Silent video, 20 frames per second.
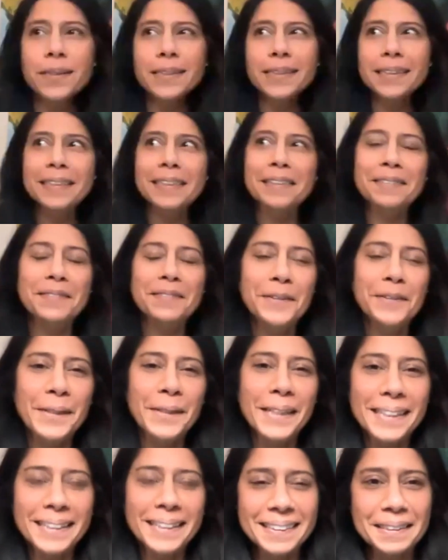how was it
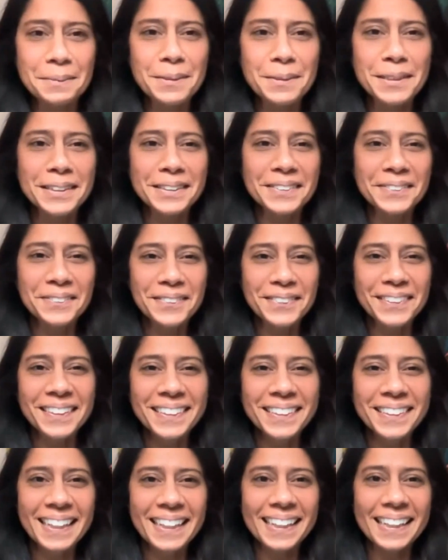creating the images
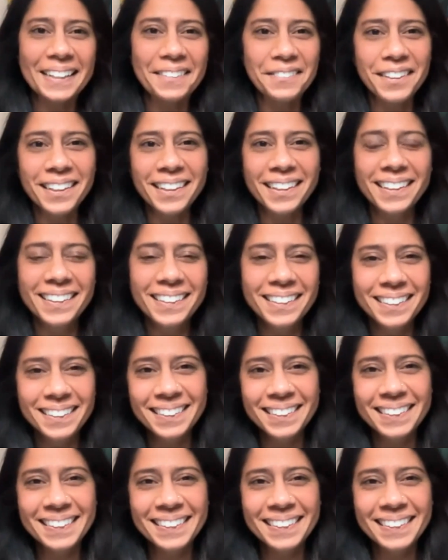for El Jefe?